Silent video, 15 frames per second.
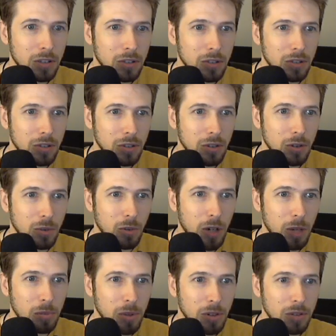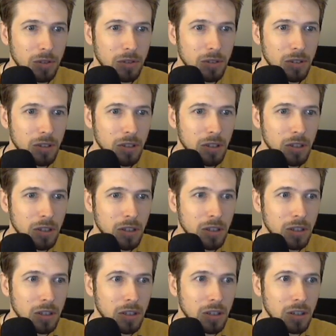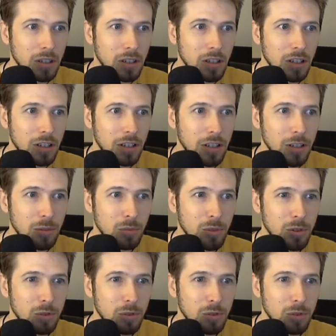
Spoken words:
it's a good weapon. Nimbus